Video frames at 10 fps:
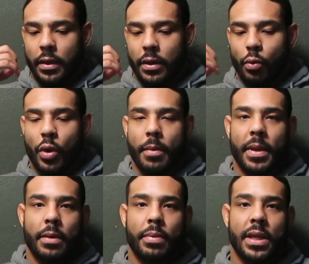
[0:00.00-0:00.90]
the
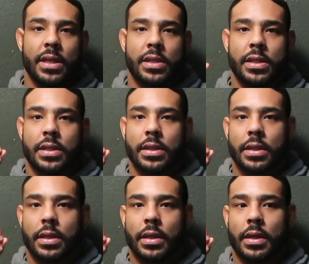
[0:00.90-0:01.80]
women piece
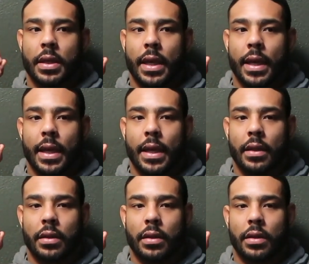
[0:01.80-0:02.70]

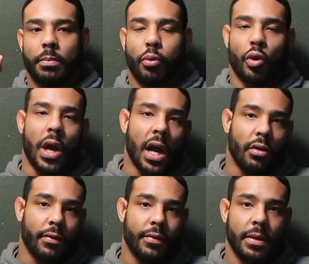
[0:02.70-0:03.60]
and the
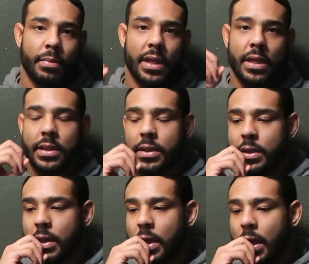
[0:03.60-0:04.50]
pornography
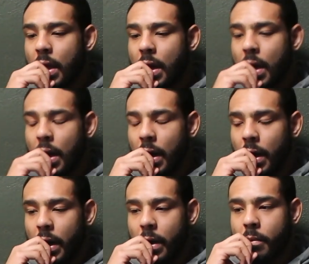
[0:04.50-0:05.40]
piece
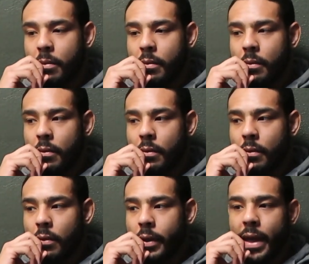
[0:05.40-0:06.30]
um,
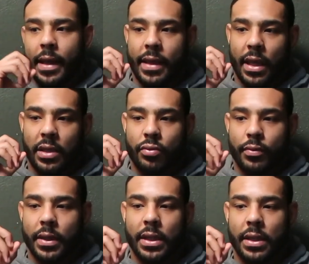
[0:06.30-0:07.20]
when I think it's
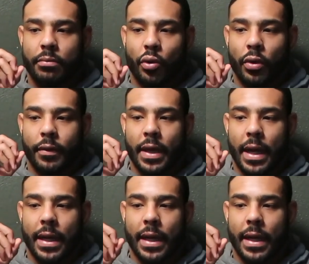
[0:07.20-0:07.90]
really more of the